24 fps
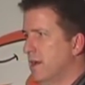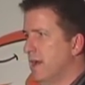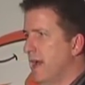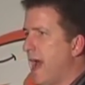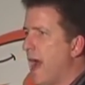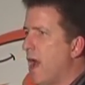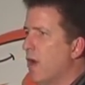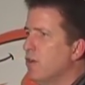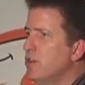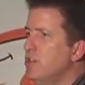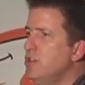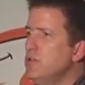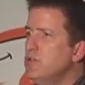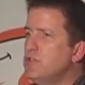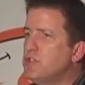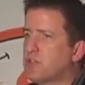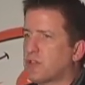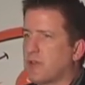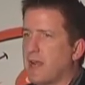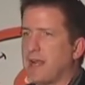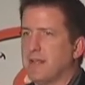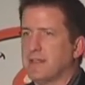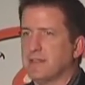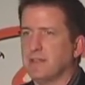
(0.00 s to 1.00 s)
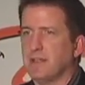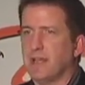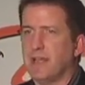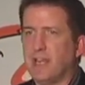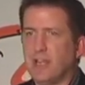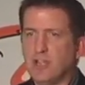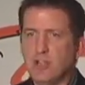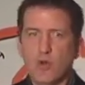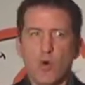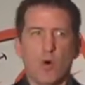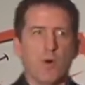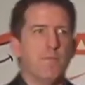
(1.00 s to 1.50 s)
How are you
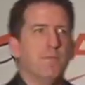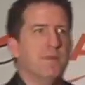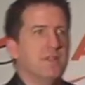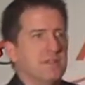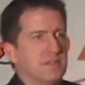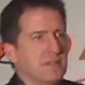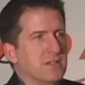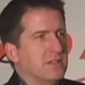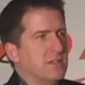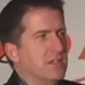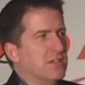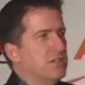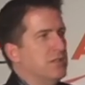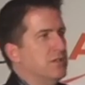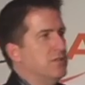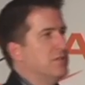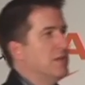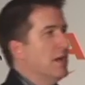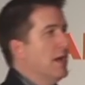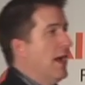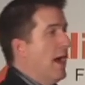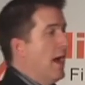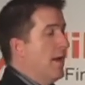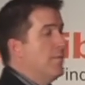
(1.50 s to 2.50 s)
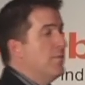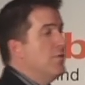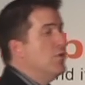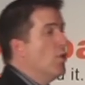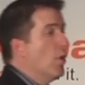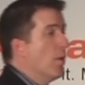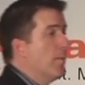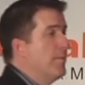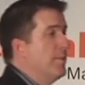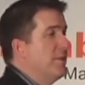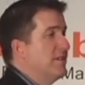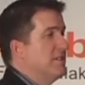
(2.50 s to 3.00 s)
translating your business issues and
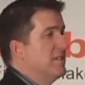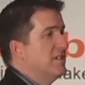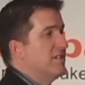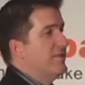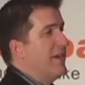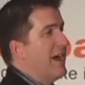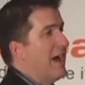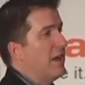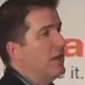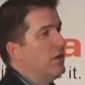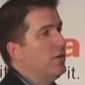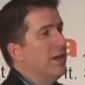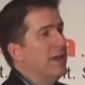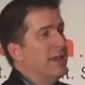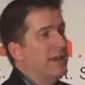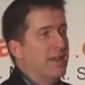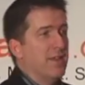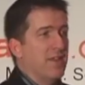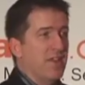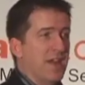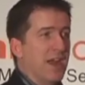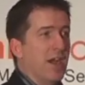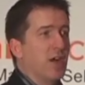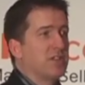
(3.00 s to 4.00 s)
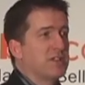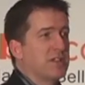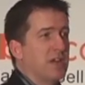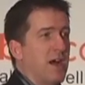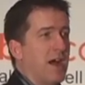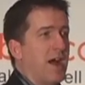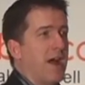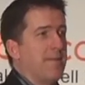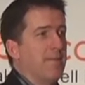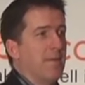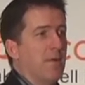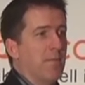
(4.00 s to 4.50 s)
your business value into their
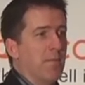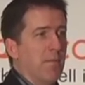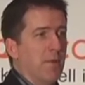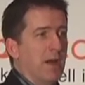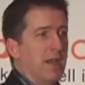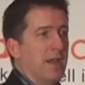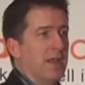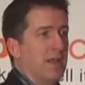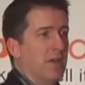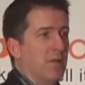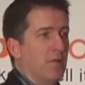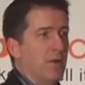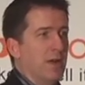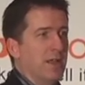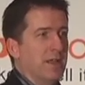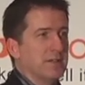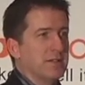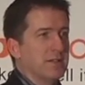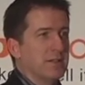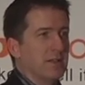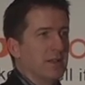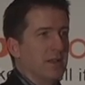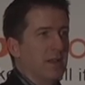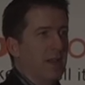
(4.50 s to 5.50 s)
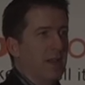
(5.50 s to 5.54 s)
time, money, and risk?